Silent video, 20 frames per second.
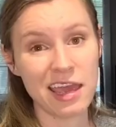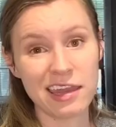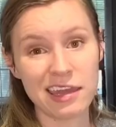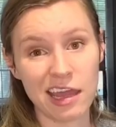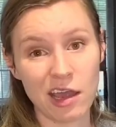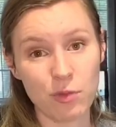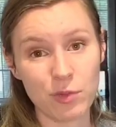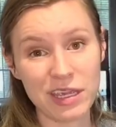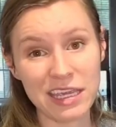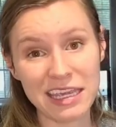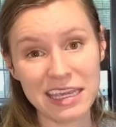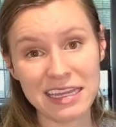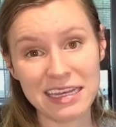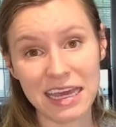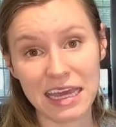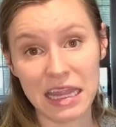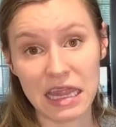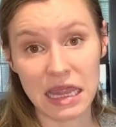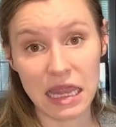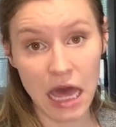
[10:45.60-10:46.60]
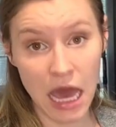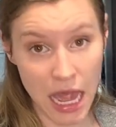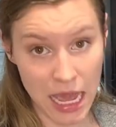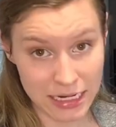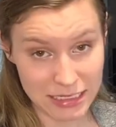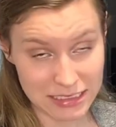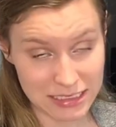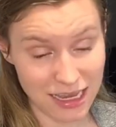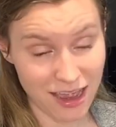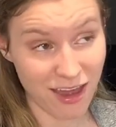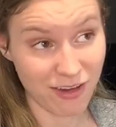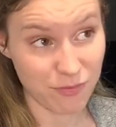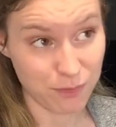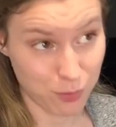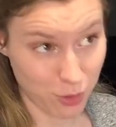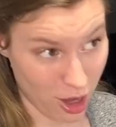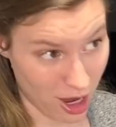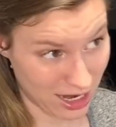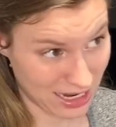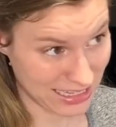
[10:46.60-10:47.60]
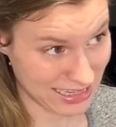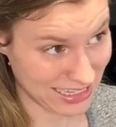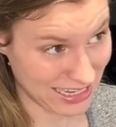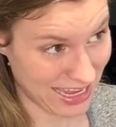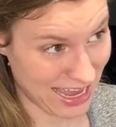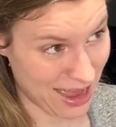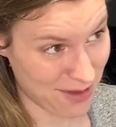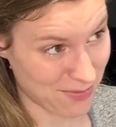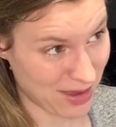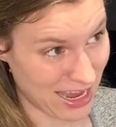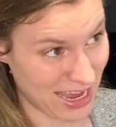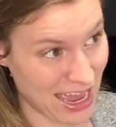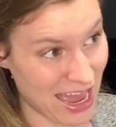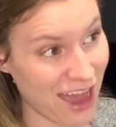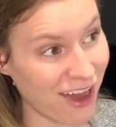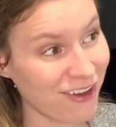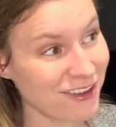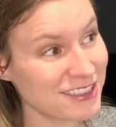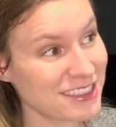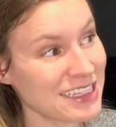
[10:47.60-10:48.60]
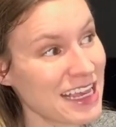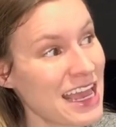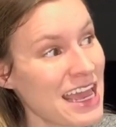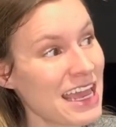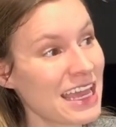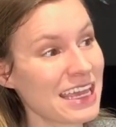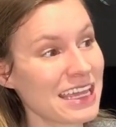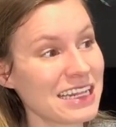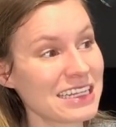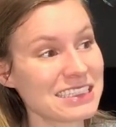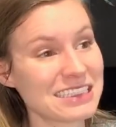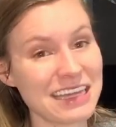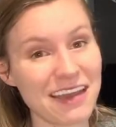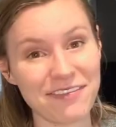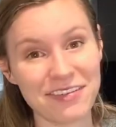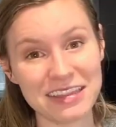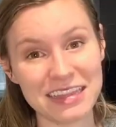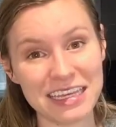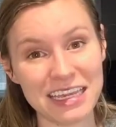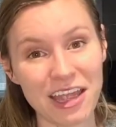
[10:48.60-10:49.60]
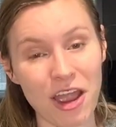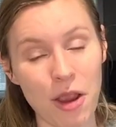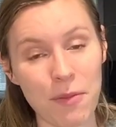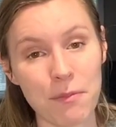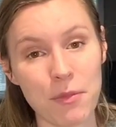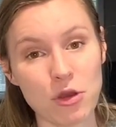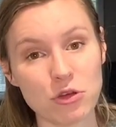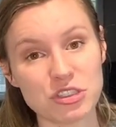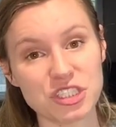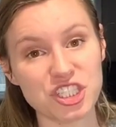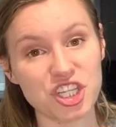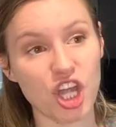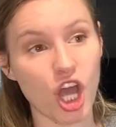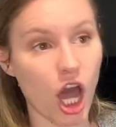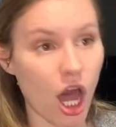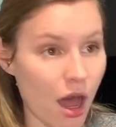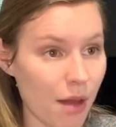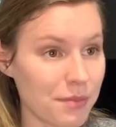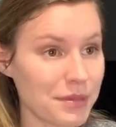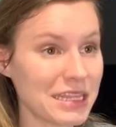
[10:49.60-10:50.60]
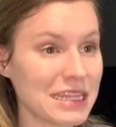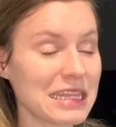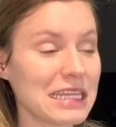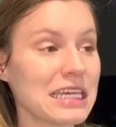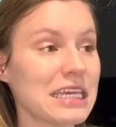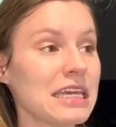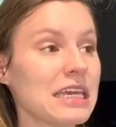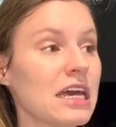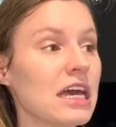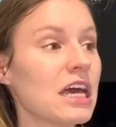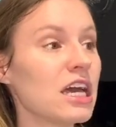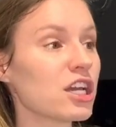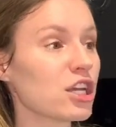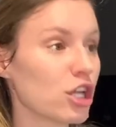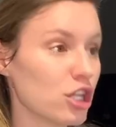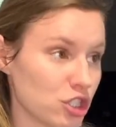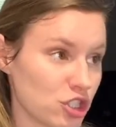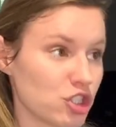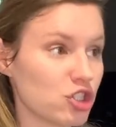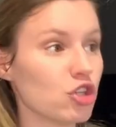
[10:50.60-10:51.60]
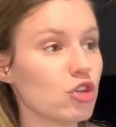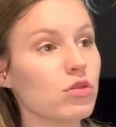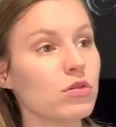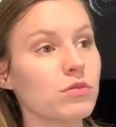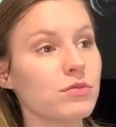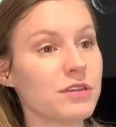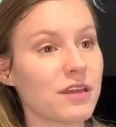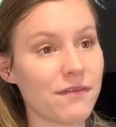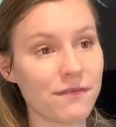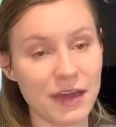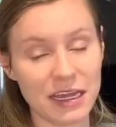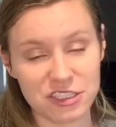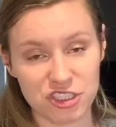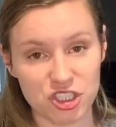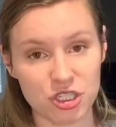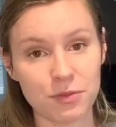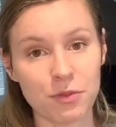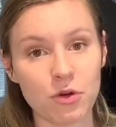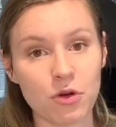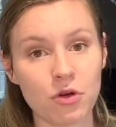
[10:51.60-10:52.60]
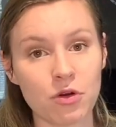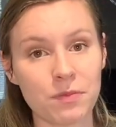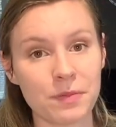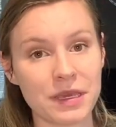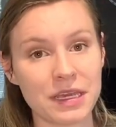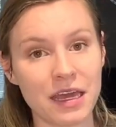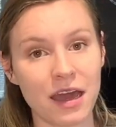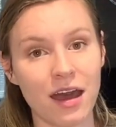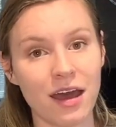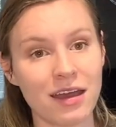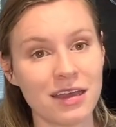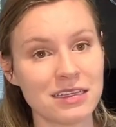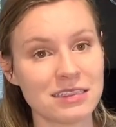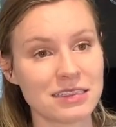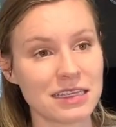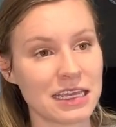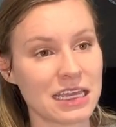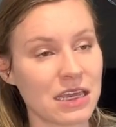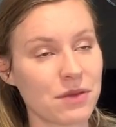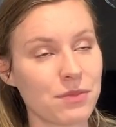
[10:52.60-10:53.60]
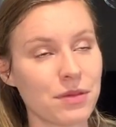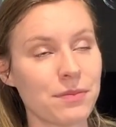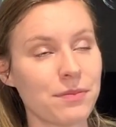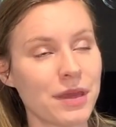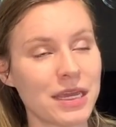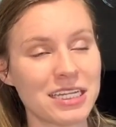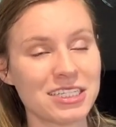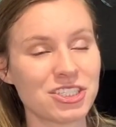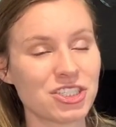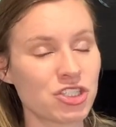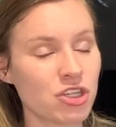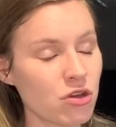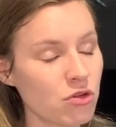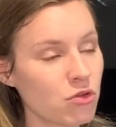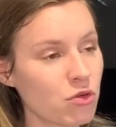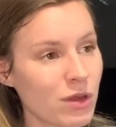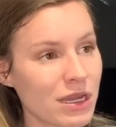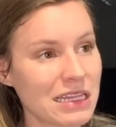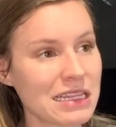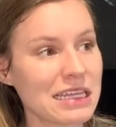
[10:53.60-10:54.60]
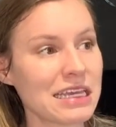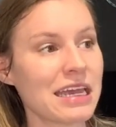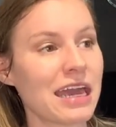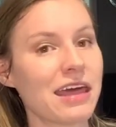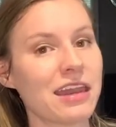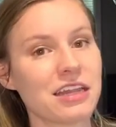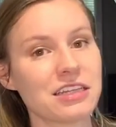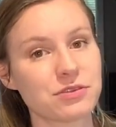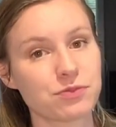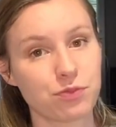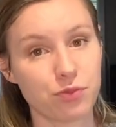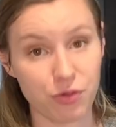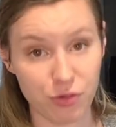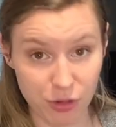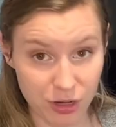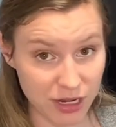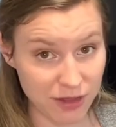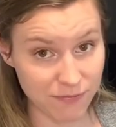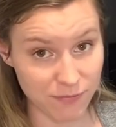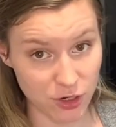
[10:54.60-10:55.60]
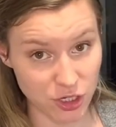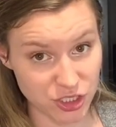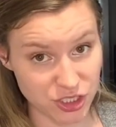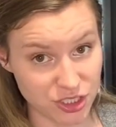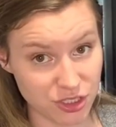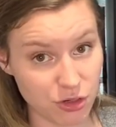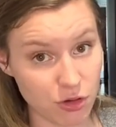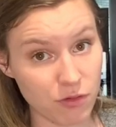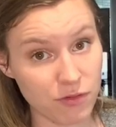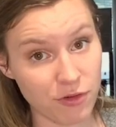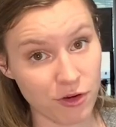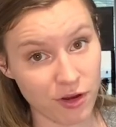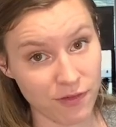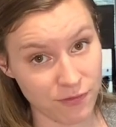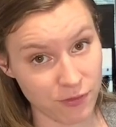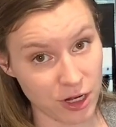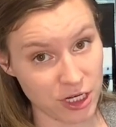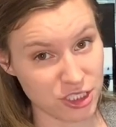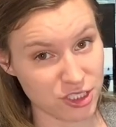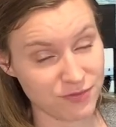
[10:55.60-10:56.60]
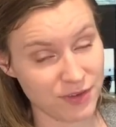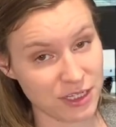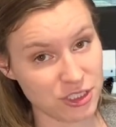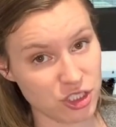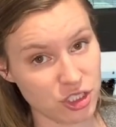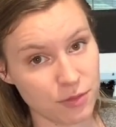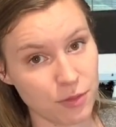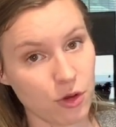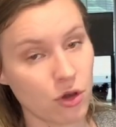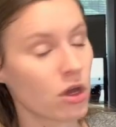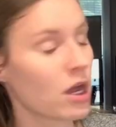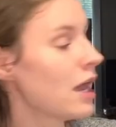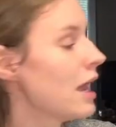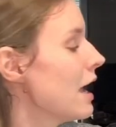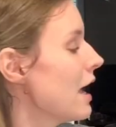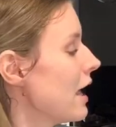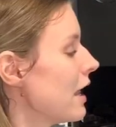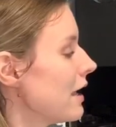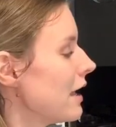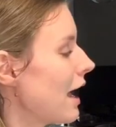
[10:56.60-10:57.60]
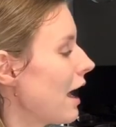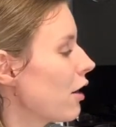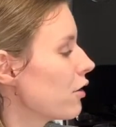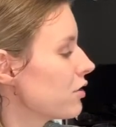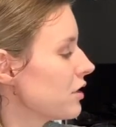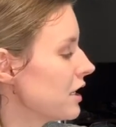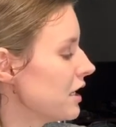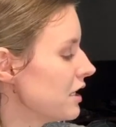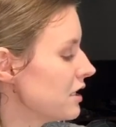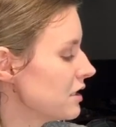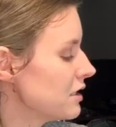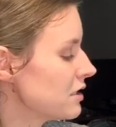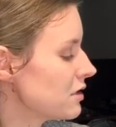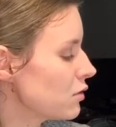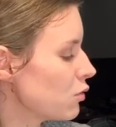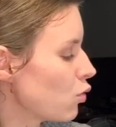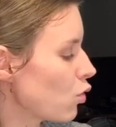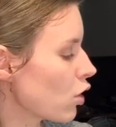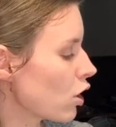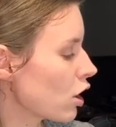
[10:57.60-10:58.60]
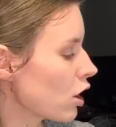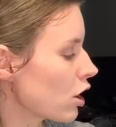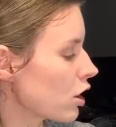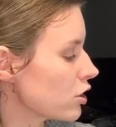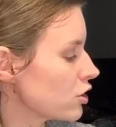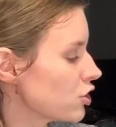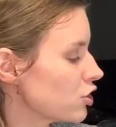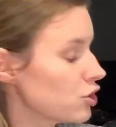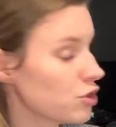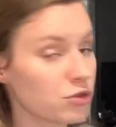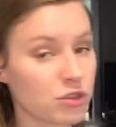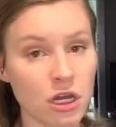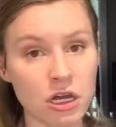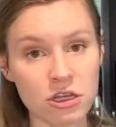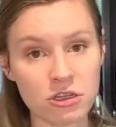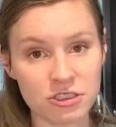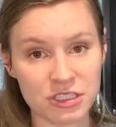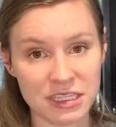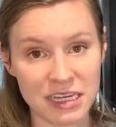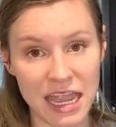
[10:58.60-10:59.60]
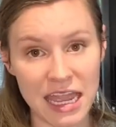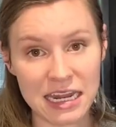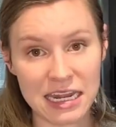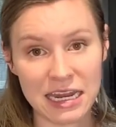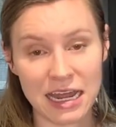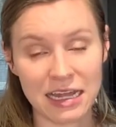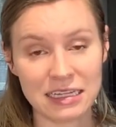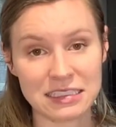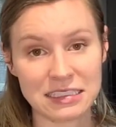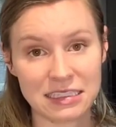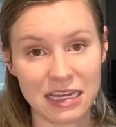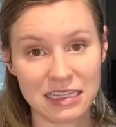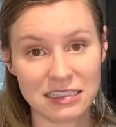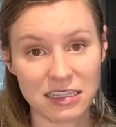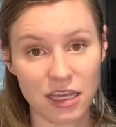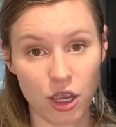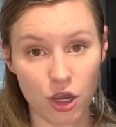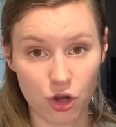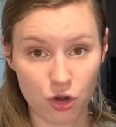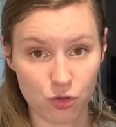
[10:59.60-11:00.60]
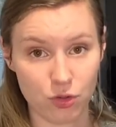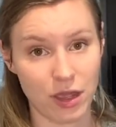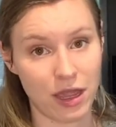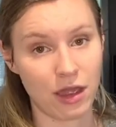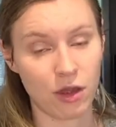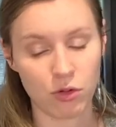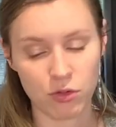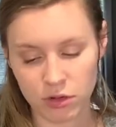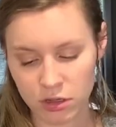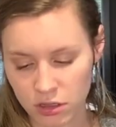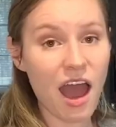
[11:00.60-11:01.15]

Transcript: Now, we eat a lot of broccoli at my house. It is definitely our most commonly consumed vegetable because it can be made so quickly and it's pretty versatile for a fresh vegetable. Now, these were $2.89 a crown.